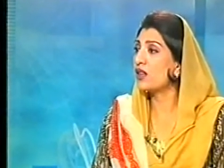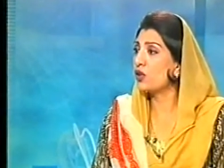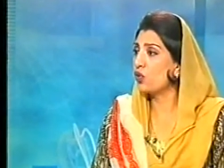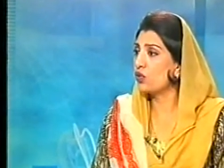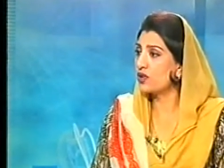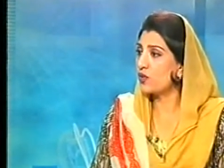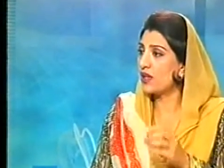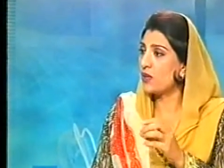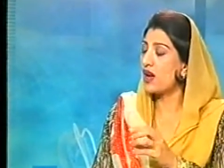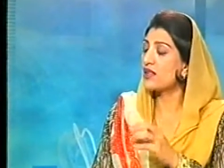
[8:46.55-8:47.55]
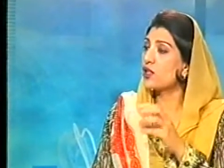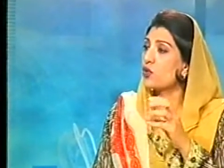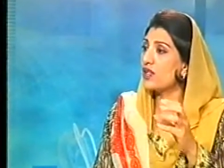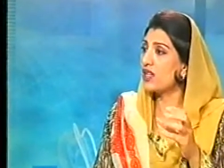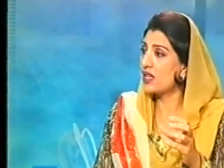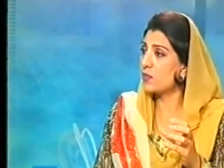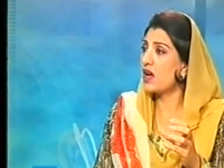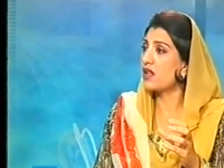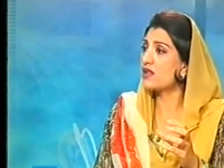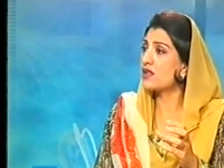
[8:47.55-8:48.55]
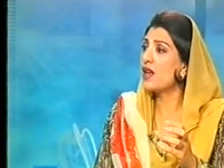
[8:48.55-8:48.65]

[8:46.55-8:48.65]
those 20 months and 28 months